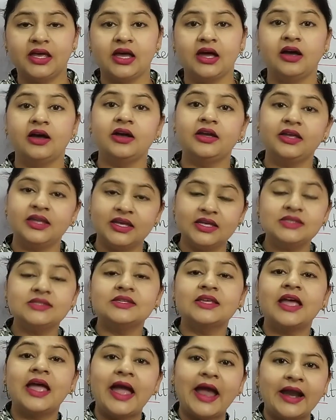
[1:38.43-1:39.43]

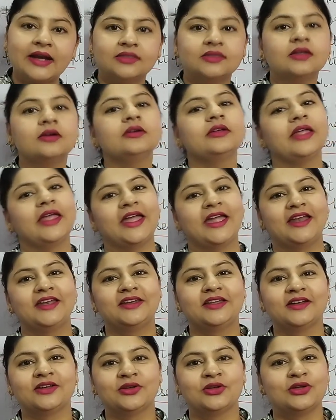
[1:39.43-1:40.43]
is at the
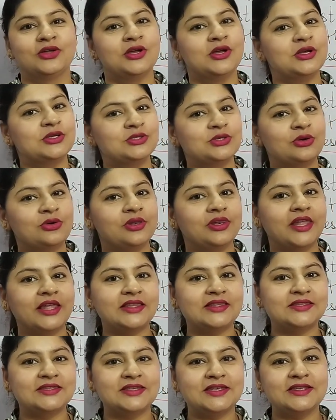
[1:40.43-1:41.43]
end. So
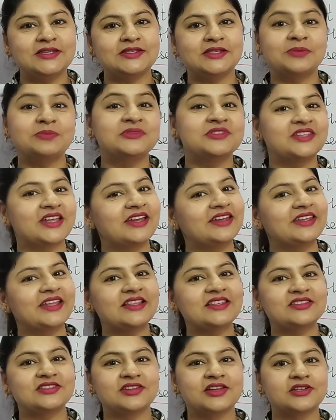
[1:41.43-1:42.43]
let's see some
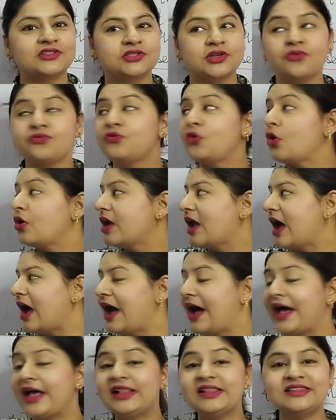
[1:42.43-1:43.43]
sentence structure for
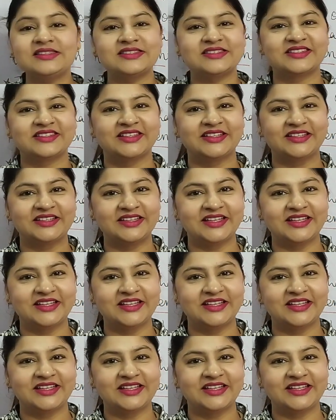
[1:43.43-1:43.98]
als.